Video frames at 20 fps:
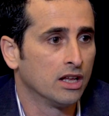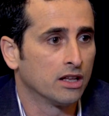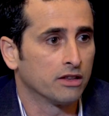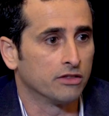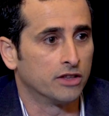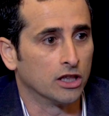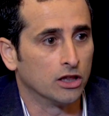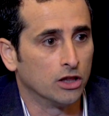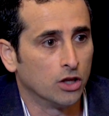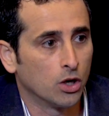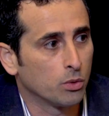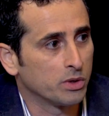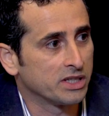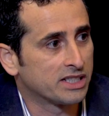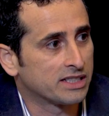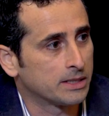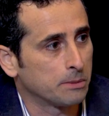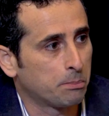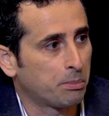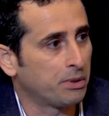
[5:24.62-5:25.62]
the
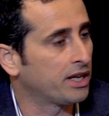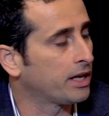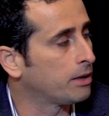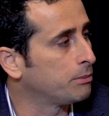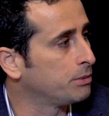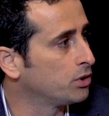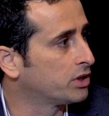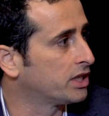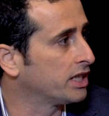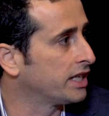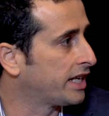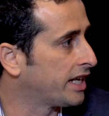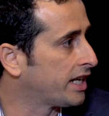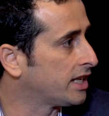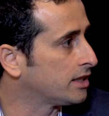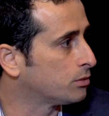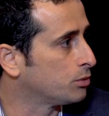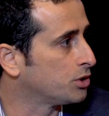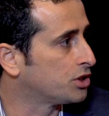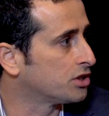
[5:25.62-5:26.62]
lowest CPM you can
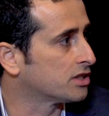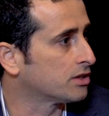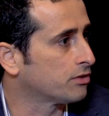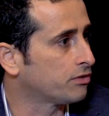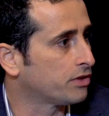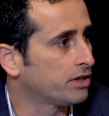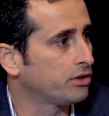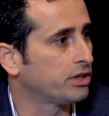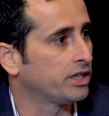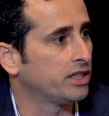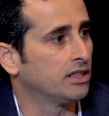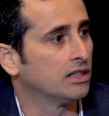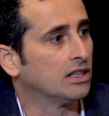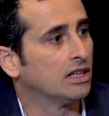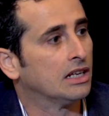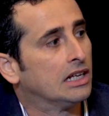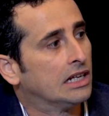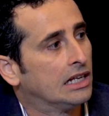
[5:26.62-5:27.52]
get, which is a very